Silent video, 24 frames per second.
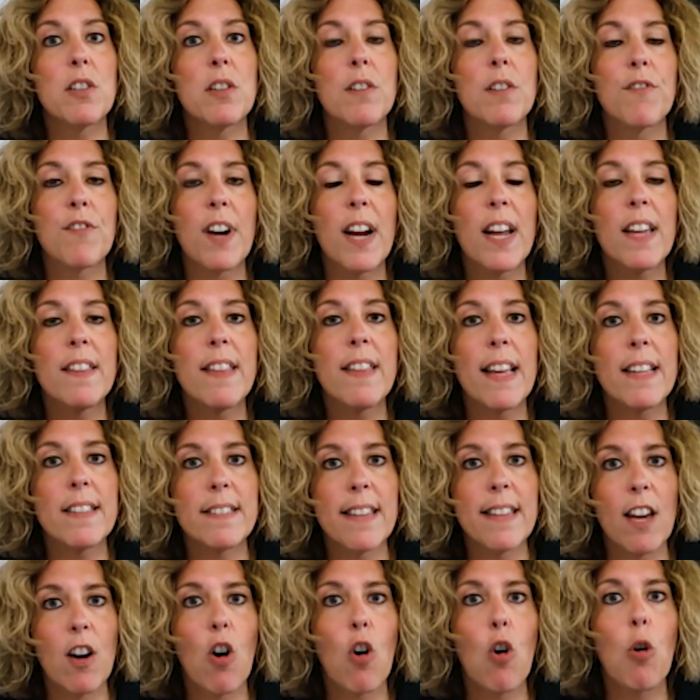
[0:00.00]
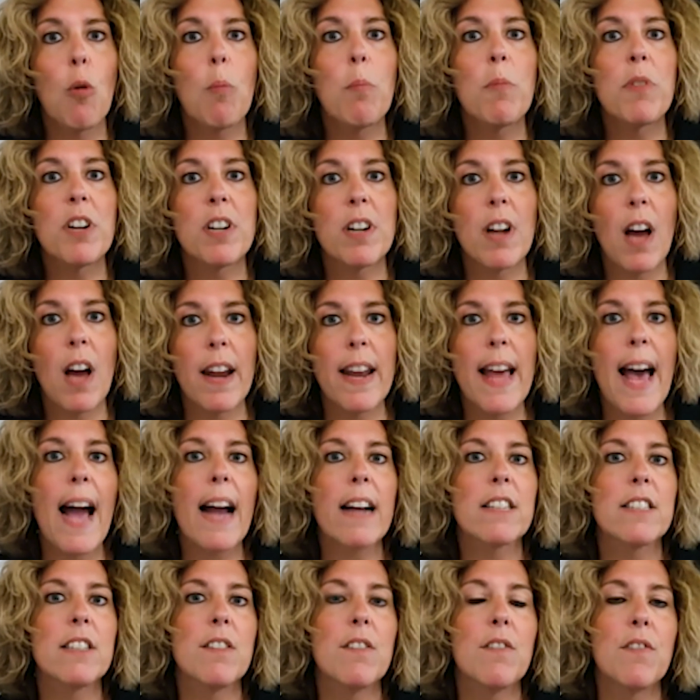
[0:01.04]
they're afraid, they stay home, they're not
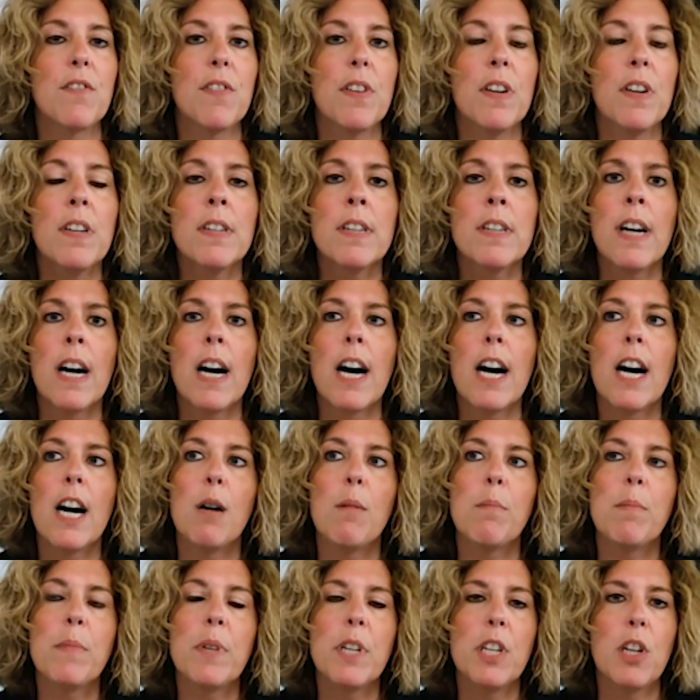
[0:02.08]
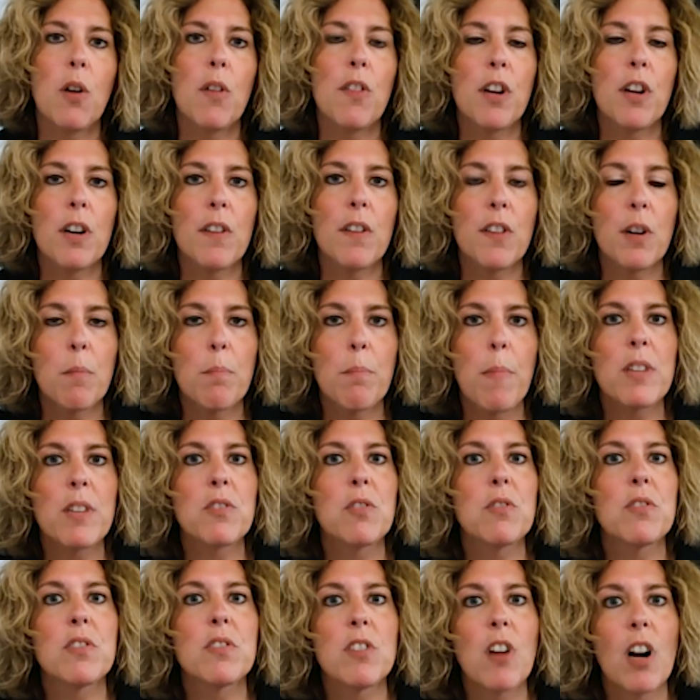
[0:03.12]
active. Their
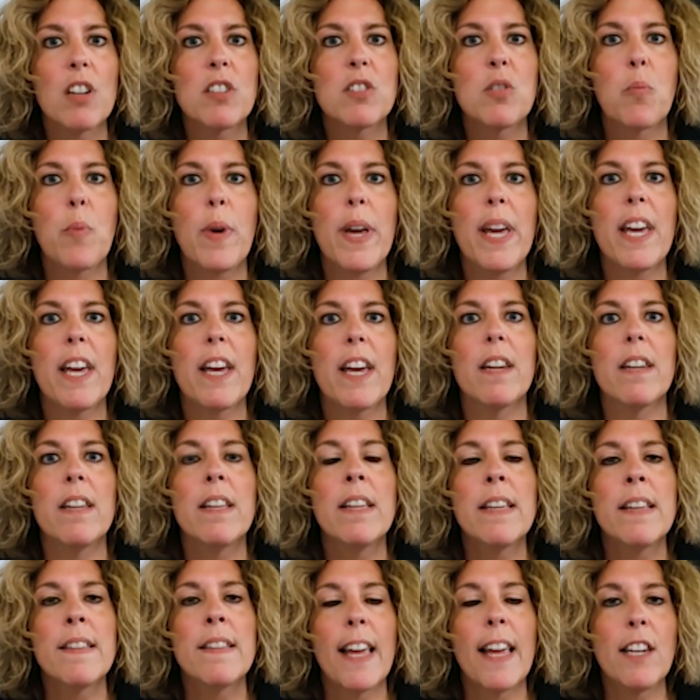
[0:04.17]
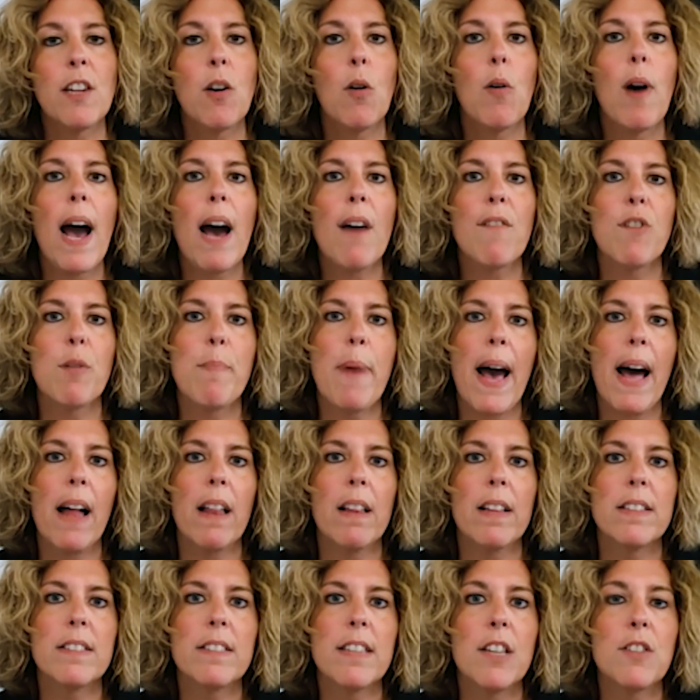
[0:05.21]
muscles start to weaken, they don't have the
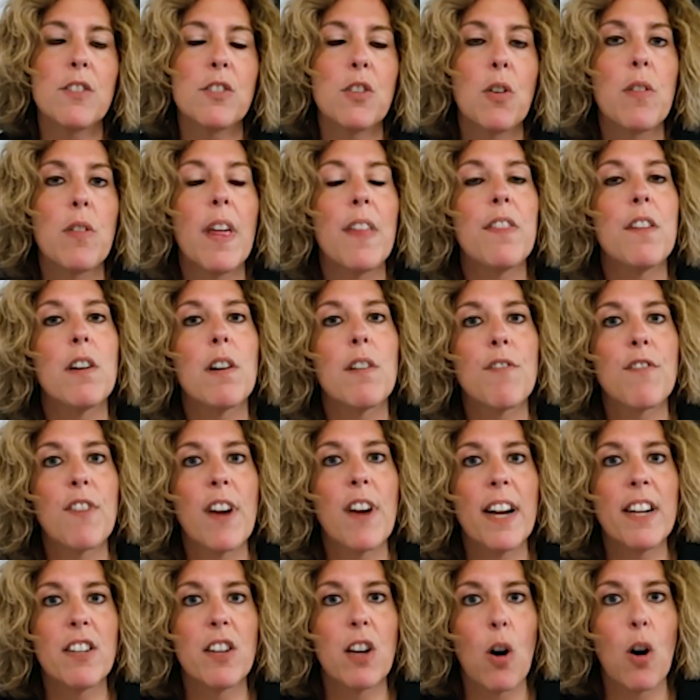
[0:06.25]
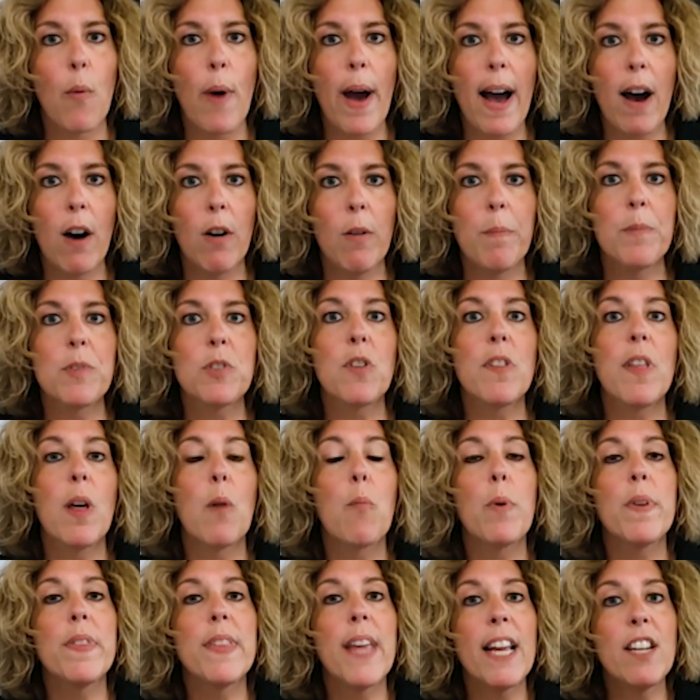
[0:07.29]
balance, and so then they're afraid to go out. So
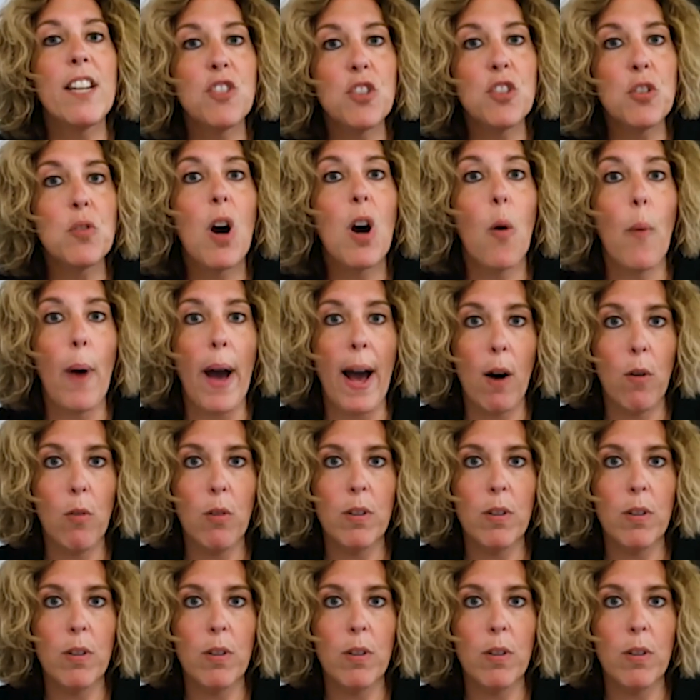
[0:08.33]
then when they do go